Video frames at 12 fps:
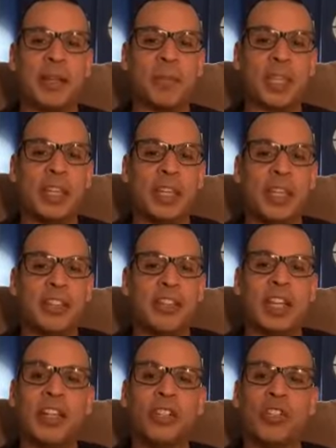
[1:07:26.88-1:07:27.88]
then there's no
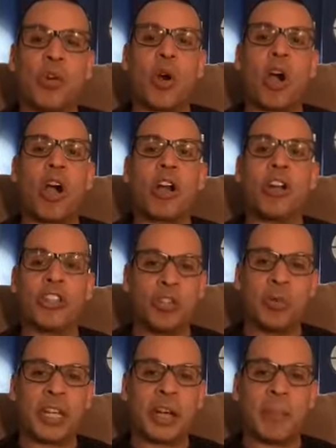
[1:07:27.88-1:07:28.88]
arguing
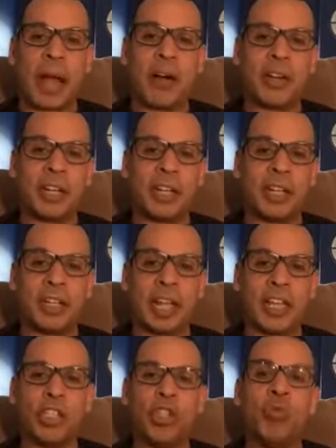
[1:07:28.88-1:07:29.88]
about it. Like, you
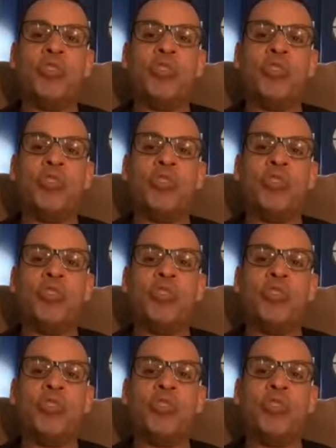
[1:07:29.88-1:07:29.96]
did it.